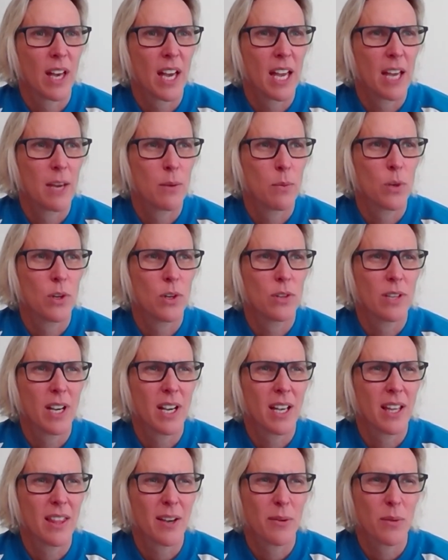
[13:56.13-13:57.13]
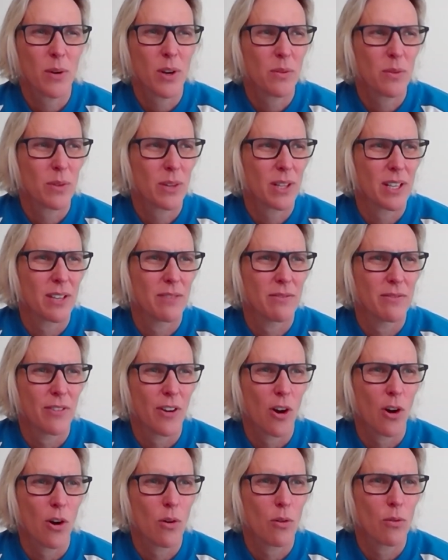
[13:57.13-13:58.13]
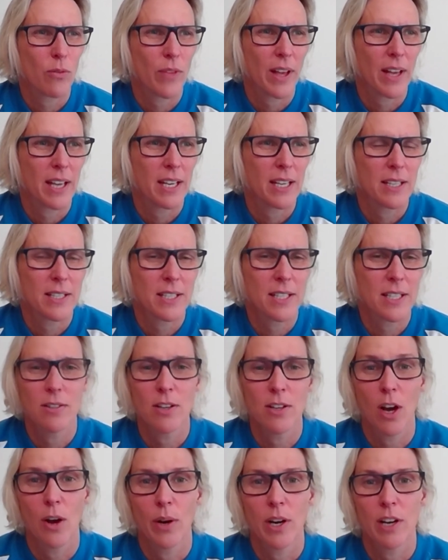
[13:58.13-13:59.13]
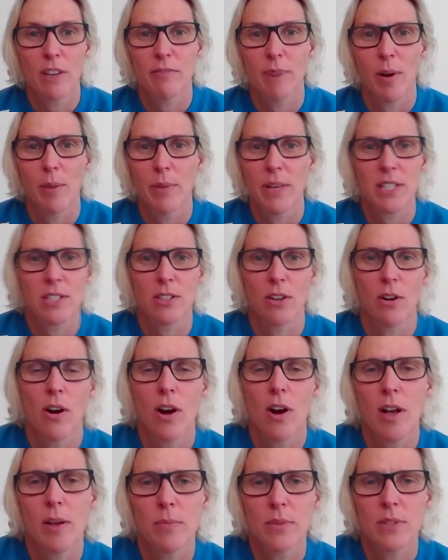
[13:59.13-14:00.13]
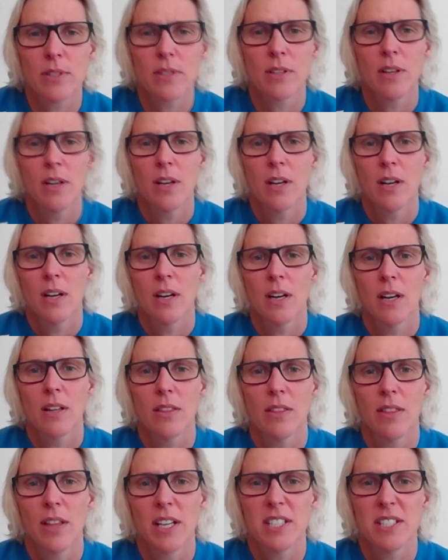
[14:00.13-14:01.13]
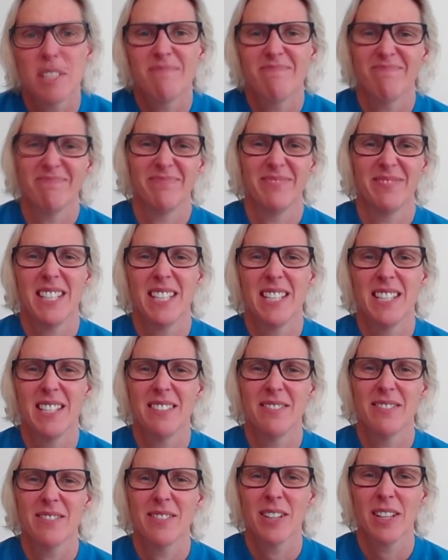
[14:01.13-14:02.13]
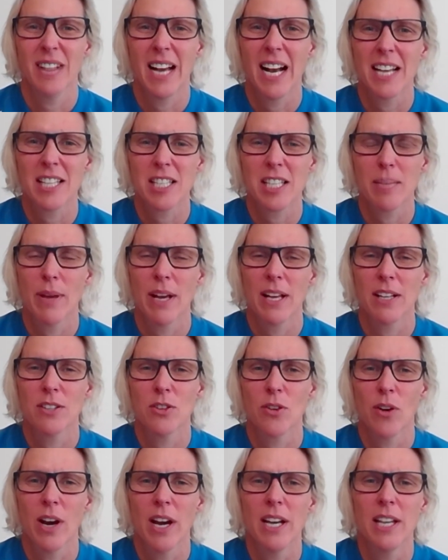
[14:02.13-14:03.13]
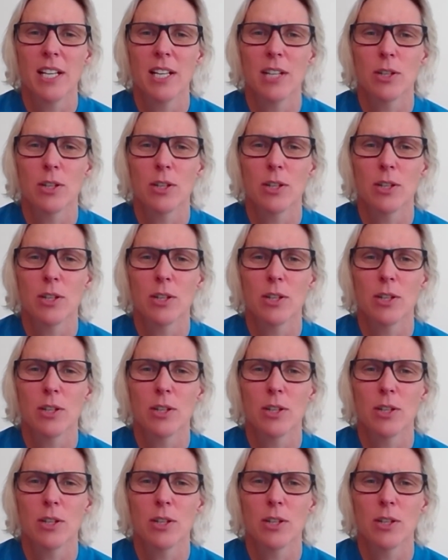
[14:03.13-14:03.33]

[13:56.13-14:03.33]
weren't really involved. They didn't know any of my best times. They didn't really ask about training or